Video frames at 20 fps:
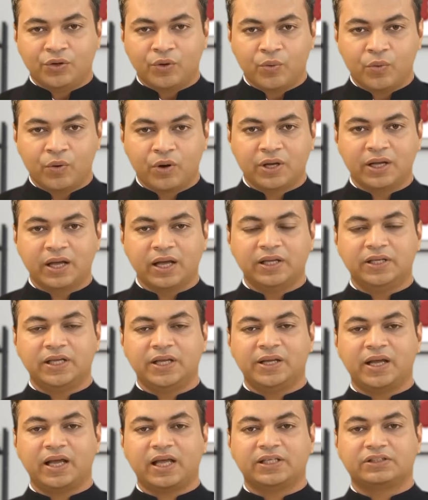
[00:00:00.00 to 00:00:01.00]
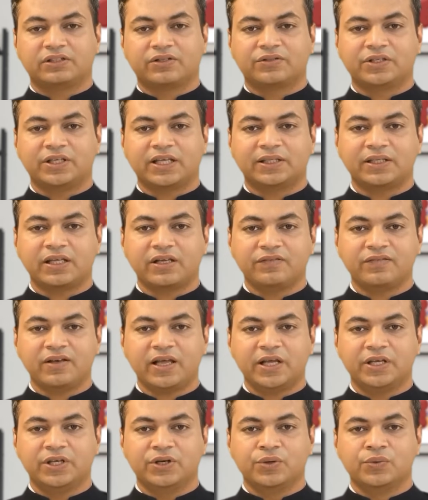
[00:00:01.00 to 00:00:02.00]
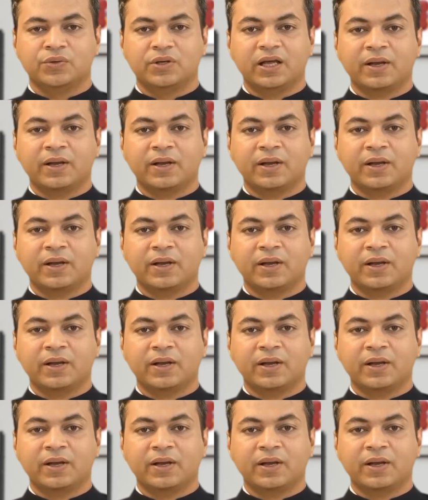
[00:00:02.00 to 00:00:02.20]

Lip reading: to work on the cause of kidney failure